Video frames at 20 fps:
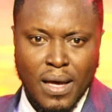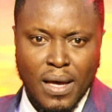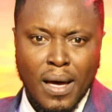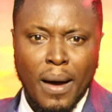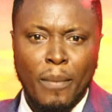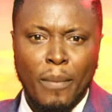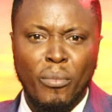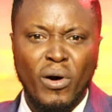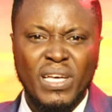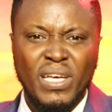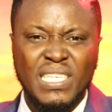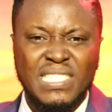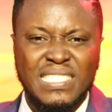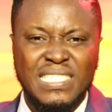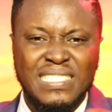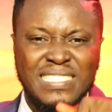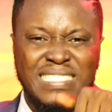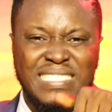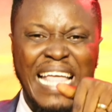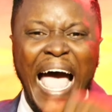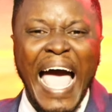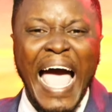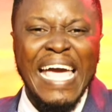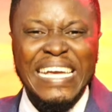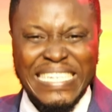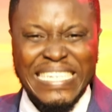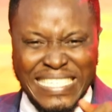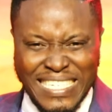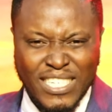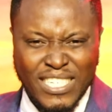but it's tied
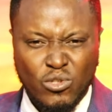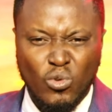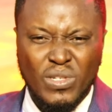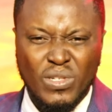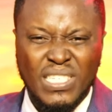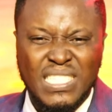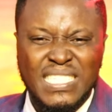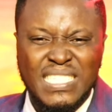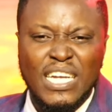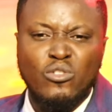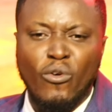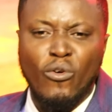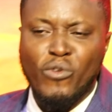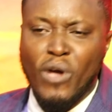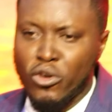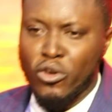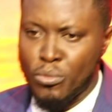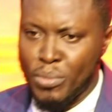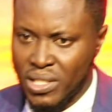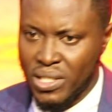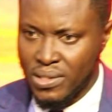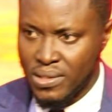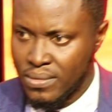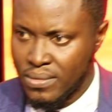to the strength of your argument.